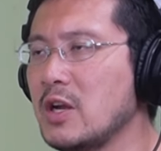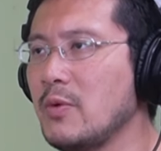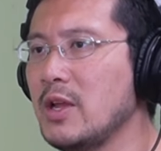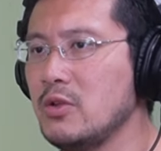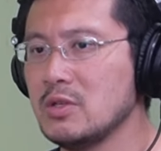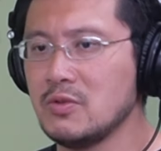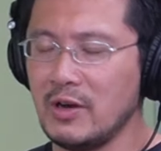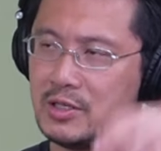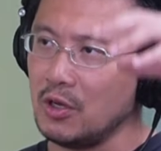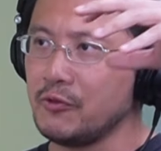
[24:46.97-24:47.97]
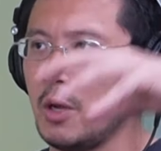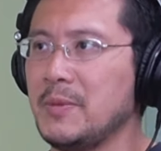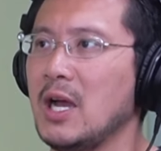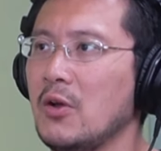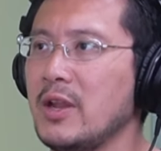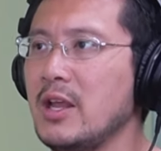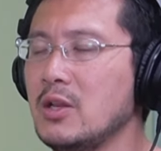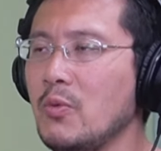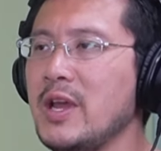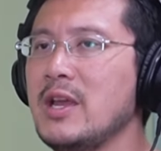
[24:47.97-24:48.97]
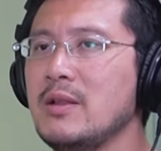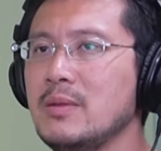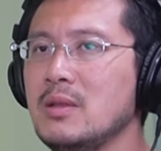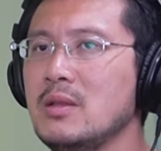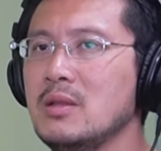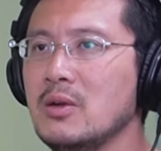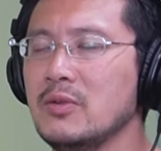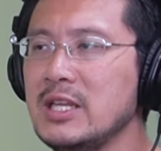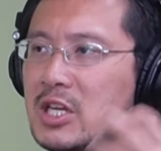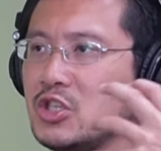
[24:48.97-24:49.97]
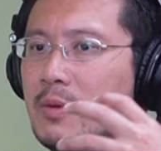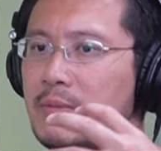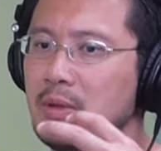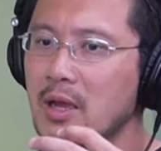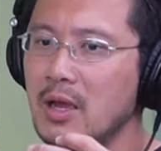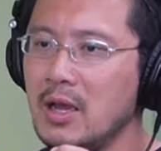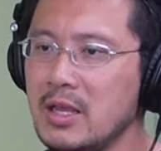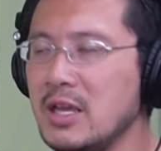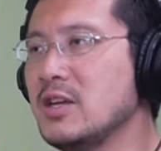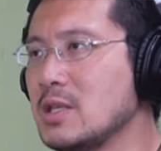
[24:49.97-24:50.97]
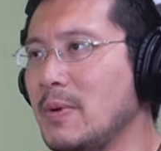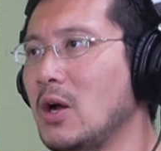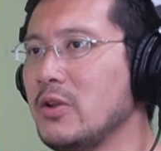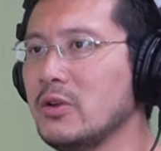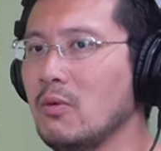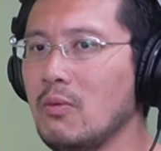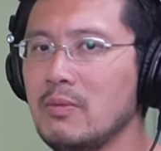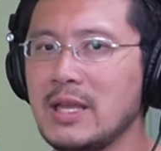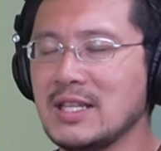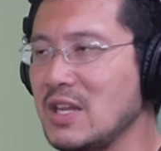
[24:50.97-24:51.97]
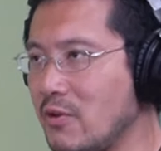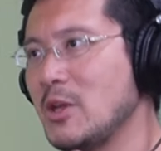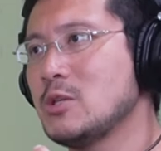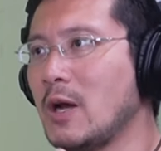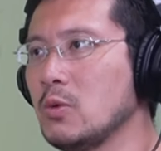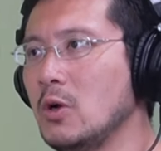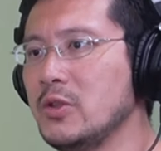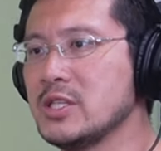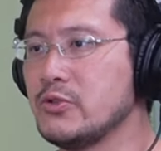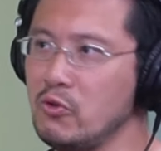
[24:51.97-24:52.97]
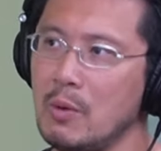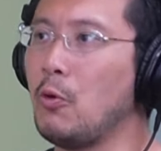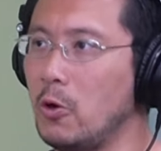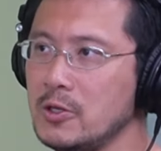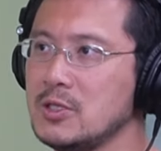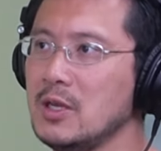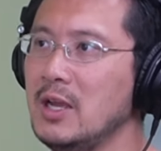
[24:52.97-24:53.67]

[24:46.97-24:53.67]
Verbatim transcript: Where it's very sort of top down and the way, you know, leadership hears about, you know, gets information about the world is through reports.